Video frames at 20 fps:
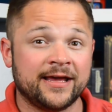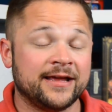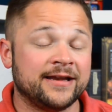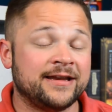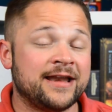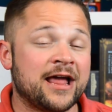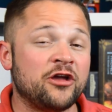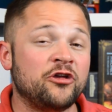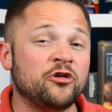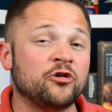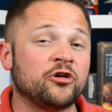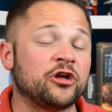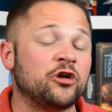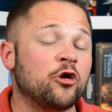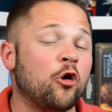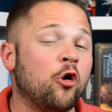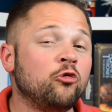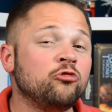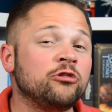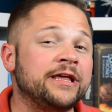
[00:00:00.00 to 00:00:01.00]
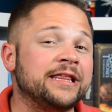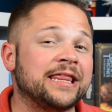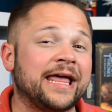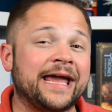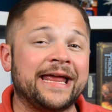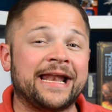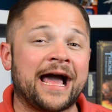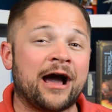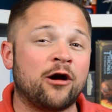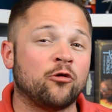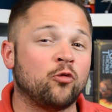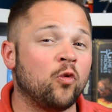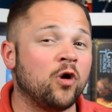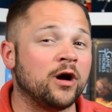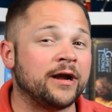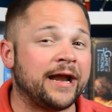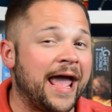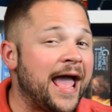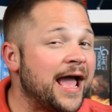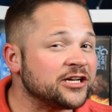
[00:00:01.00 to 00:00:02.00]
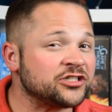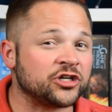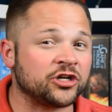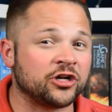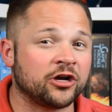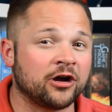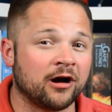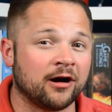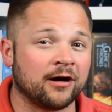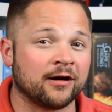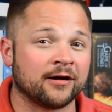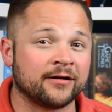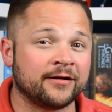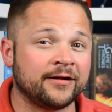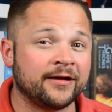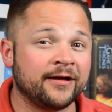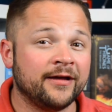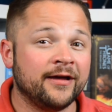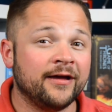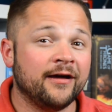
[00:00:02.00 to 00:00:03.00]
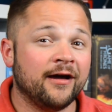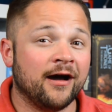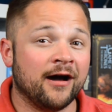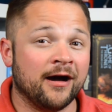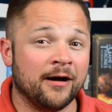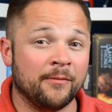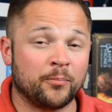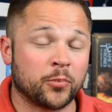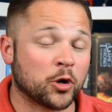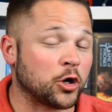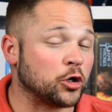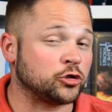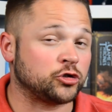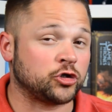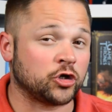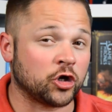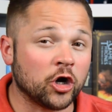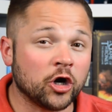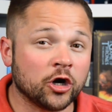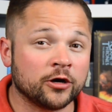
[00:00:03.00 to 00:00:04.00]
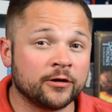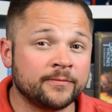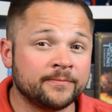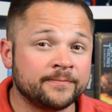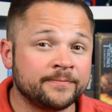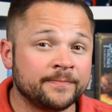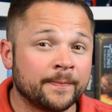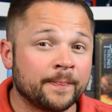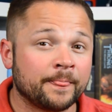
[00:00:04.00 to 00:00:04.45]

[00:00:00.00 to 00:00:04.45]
Now you can only lay down 1 action card per turn,